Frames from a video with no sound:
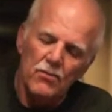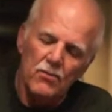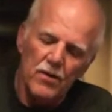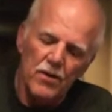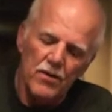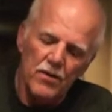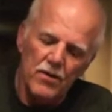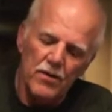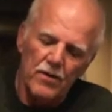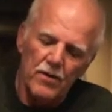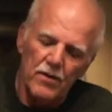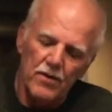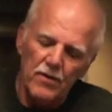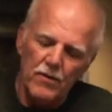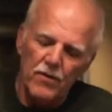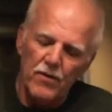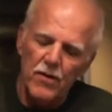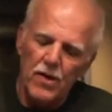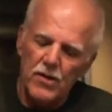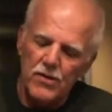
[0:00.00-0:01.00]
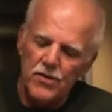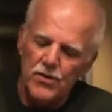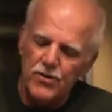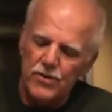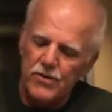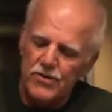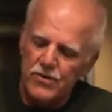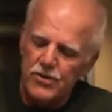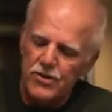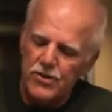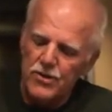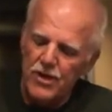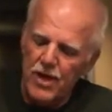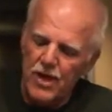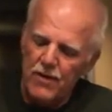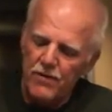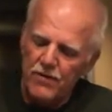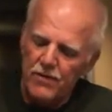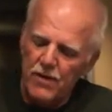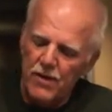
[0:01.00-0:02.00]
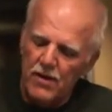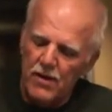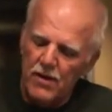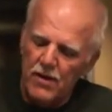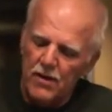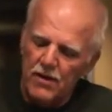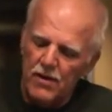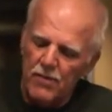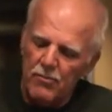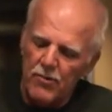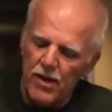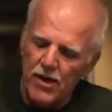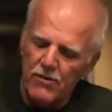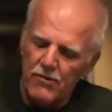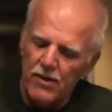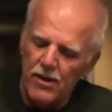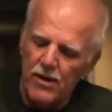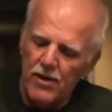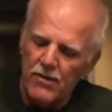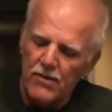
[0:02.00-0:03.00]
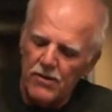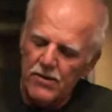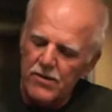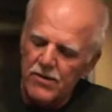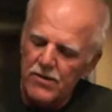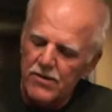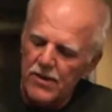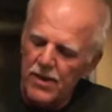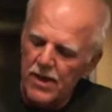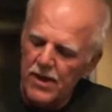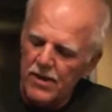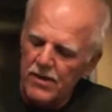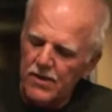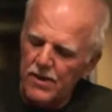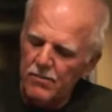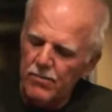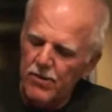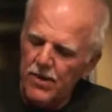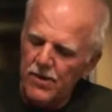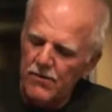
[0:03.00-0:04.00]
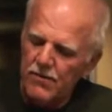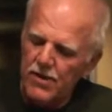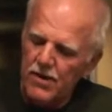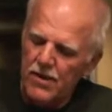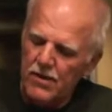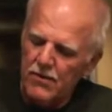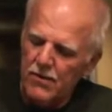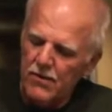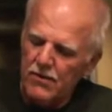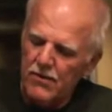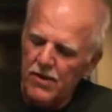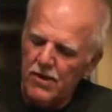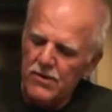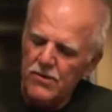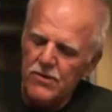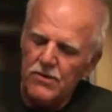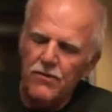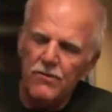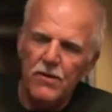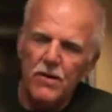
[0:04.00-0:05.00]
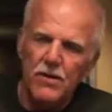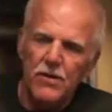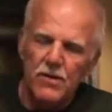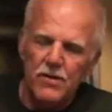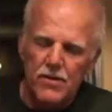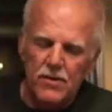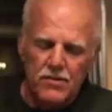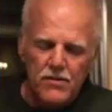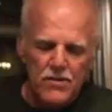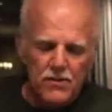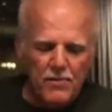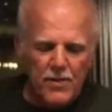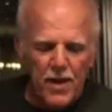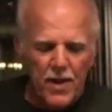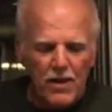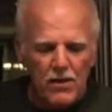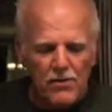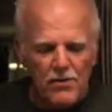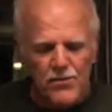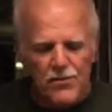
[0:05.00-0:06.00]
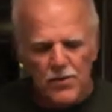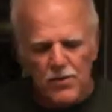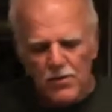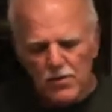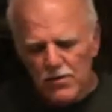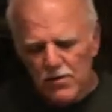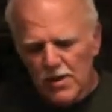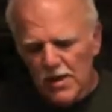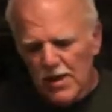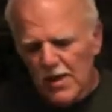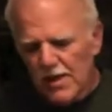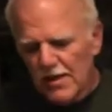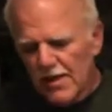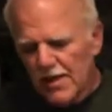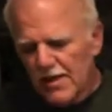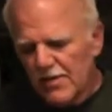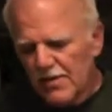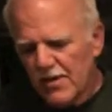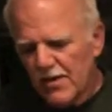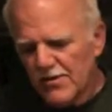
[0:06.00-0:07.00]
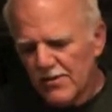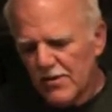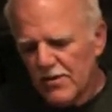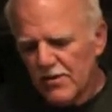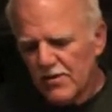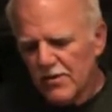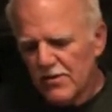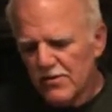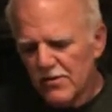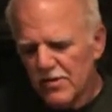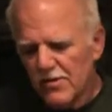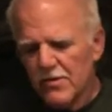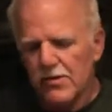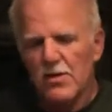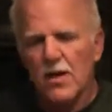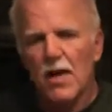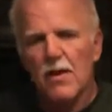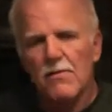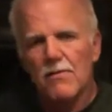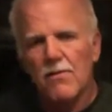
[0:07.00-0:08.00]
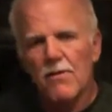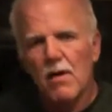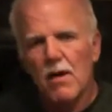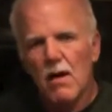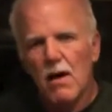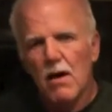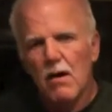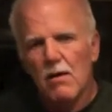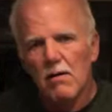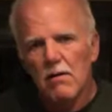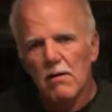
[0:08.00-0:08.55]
where the frog joins the shaft. They break right here at this neck, and they break right here across the front of the paddle. So that tells us there's a design flaw,